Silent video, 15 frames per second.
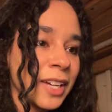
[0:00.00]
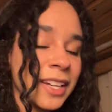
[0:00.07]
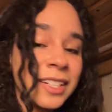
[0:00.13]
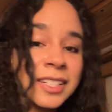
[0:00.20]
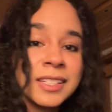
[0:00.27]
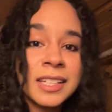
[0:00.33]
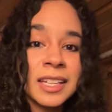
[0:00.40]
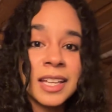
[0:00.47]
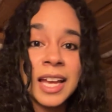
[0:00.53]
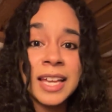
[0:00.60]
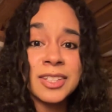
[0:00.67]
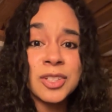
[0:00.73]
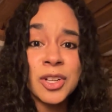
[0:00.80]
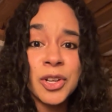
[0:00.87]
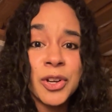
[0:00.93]
I
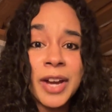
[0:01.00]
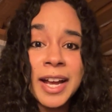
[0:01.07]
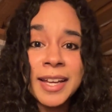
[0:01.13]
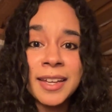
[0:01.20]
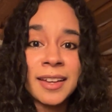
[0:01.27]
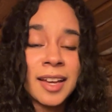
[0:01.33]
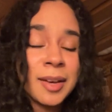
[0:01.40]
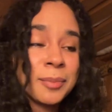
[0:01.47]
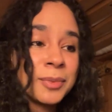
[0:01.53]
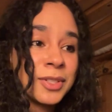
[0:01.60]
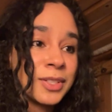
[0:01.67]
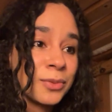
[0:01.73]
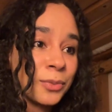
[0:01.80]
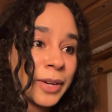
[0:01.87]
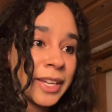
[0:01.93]
start cracking up
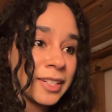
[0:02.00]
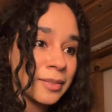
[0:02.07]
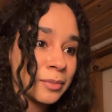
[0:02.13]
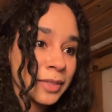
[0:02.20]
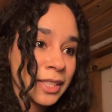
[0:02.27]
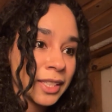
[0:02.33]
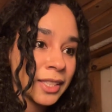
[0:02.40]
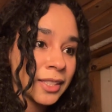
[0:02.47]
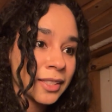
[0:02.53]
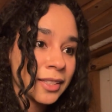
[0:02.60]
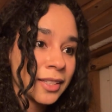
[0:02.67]
just randomly.